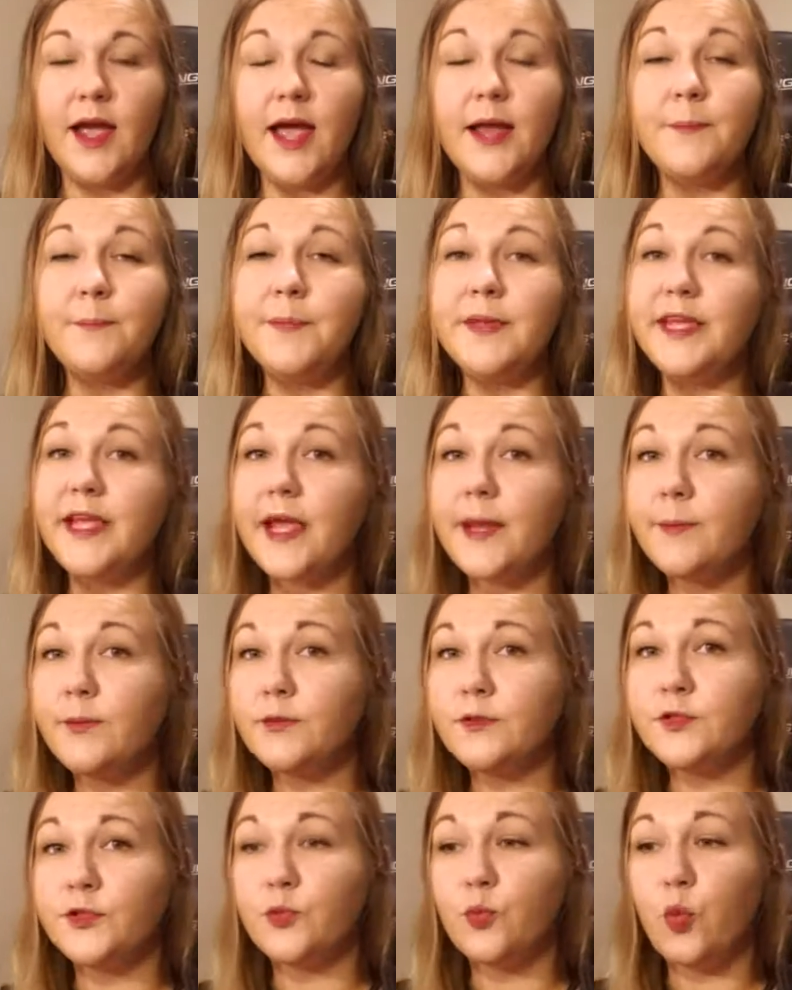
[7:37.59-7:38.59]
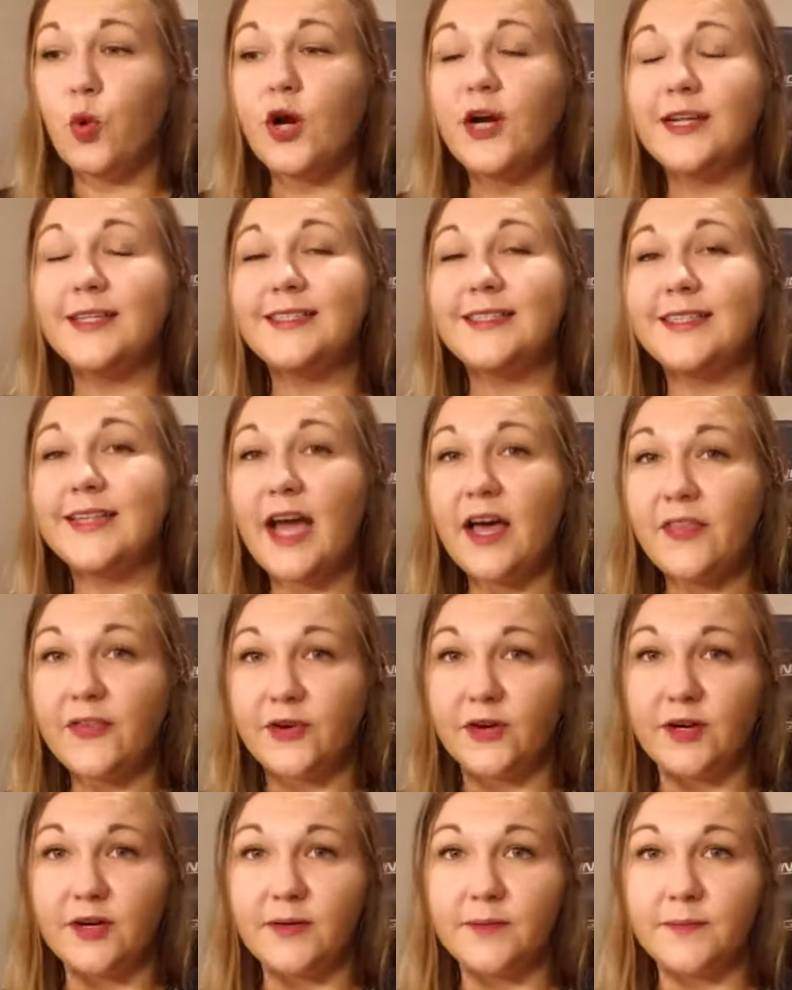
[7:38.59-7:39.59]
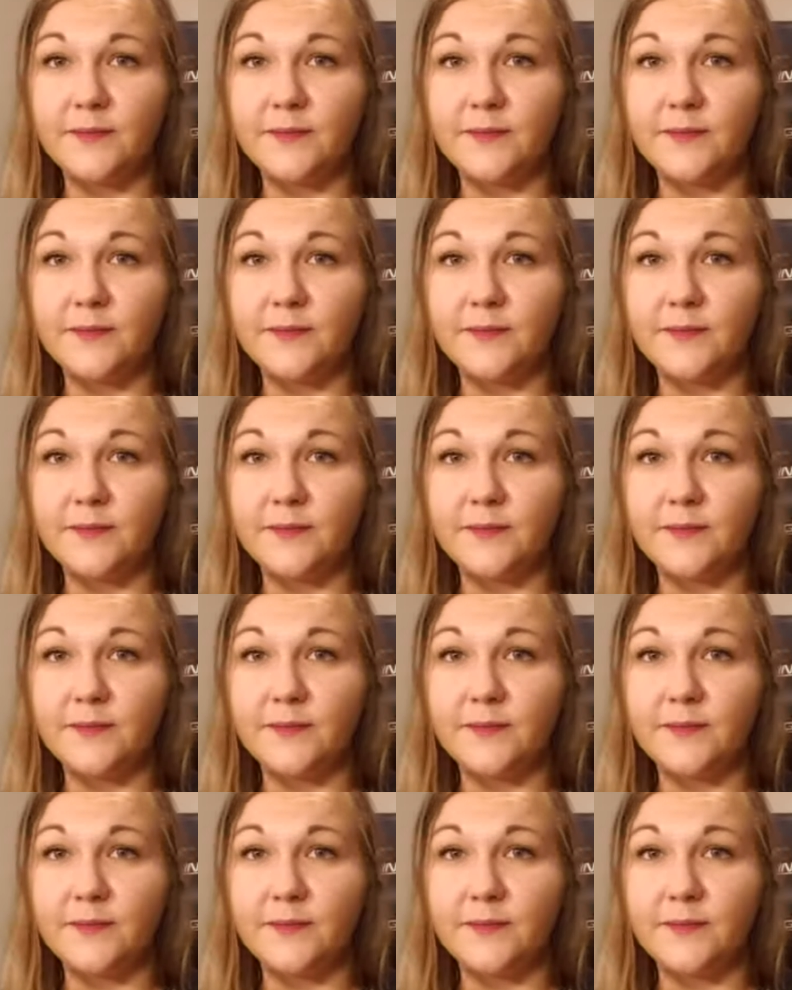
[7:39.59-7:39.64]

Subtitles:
and be able to work together.